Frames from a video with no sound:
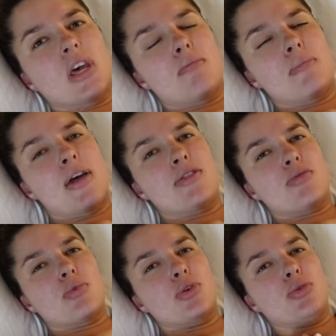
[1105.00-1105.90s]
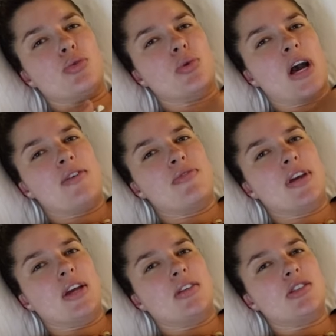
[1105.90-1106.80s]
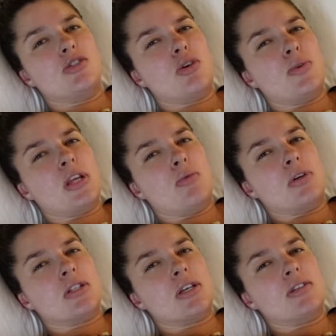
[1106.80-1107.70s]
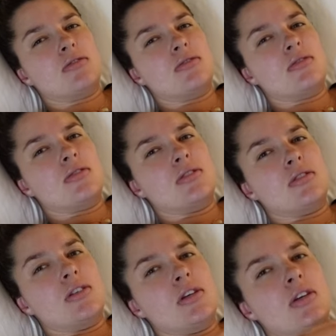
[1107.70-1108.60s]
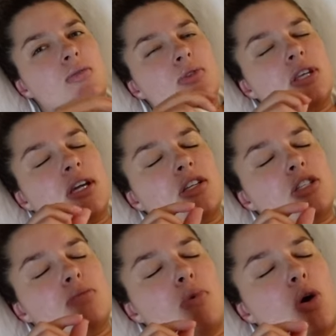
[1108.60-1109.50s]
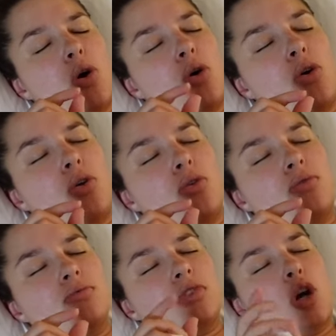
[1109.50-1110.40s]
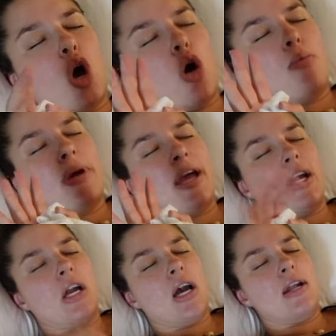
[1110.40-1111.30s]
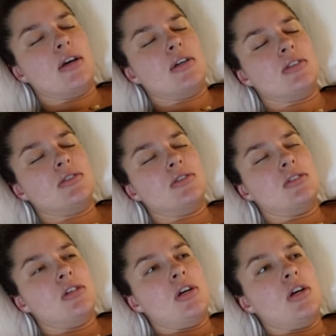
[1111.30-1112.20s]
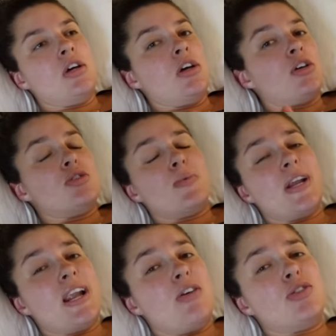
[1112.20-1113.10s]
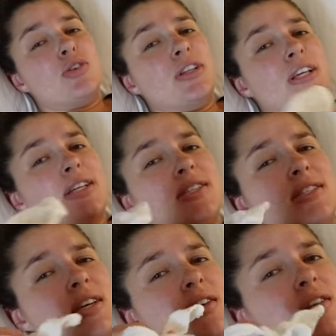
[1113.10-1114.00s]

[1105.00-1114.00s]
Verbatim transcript: med through IV. Do you know what that was on? It was like a small calming kind of. So right now during these,